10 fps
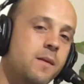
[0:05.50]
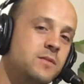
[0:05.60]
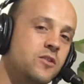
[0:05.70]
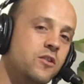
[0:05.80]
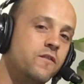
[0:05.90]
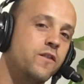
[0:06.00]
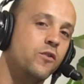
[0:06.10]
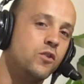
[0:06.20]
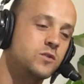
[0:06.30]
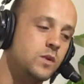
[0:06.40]
episode of
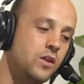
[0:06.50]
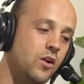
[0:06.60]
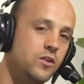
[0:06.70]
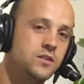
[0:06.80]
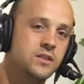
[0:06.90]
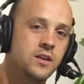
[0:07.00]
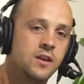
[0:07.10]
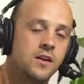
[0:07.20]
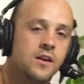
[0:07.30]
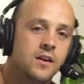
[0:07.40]
Thoughts with Oz,
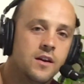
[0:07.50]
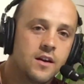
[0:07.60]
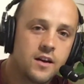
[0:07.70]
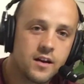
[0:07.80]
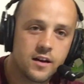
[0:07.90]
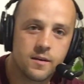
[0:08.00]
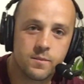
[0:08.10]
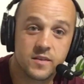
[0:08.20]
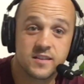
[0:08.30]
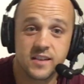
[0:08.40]

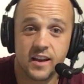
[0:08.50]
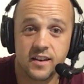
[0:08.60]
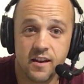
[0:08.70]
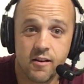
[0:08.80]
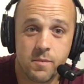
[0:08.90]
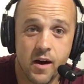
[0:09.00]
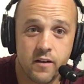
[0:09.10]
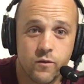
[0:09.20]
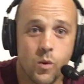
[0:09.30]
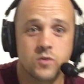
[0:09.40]
the secondary part
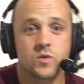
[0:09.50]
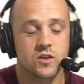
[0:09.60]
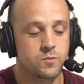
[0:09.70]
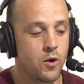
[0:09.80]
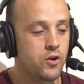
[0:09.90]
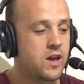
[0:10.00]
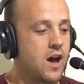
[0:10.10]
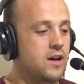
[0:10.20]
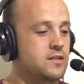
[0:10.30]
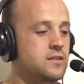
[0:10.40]
of the Words with Oz
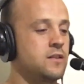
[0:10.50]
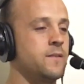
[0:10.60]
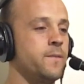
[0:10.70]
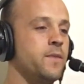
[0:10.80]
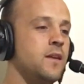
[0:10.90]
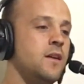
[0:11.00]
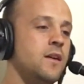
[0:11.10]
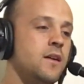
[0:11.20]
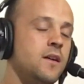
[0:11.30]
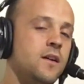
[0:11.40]
podcast.
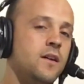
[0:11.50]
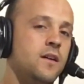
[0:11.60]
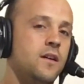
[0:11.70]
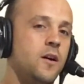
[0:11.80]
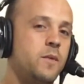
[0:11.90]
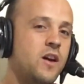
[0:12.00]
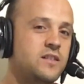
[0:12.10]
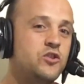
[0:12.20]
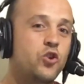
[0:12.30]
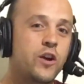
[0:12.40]
Hope you
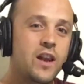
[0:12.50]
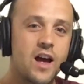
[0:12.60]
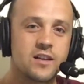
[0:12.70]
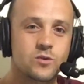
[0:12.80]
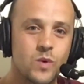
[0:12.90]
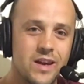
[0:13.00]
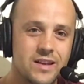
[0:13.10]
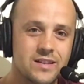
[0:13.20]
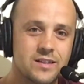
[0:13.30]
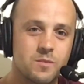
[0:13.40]
guys enjoyed last
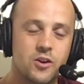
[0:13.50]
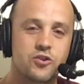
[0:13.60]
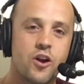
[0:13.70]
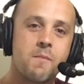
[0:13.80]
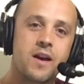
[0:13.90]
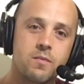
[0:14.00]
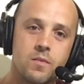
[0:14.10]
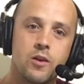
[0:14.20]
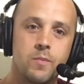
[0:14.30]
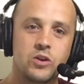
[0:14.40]
week's. I'm going to try and make them
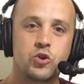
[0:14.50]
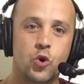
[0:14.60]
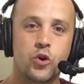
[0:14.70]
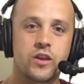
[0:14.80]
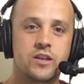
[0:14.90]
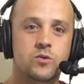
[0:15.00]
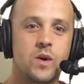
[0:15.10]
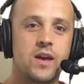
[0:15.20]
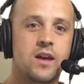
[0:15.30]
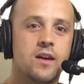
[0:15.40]
a little bit shorter this
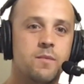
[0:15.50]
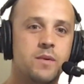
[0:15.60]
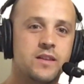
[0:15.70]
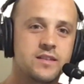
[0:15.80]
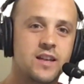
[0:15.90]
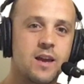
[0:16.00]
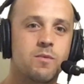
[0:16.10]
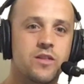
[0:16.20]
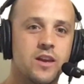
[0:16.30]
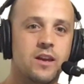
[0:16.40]
week, but the same
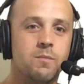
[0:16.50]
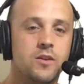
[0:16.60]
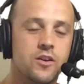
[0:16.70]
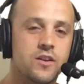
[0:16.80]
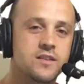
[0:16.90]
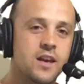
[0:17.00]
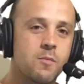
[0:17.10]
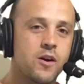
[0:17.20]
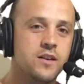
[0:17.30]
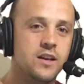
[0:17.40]
theme, the same
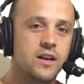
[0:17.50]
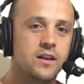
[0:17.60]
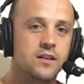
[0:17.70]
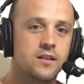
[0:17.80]
idea.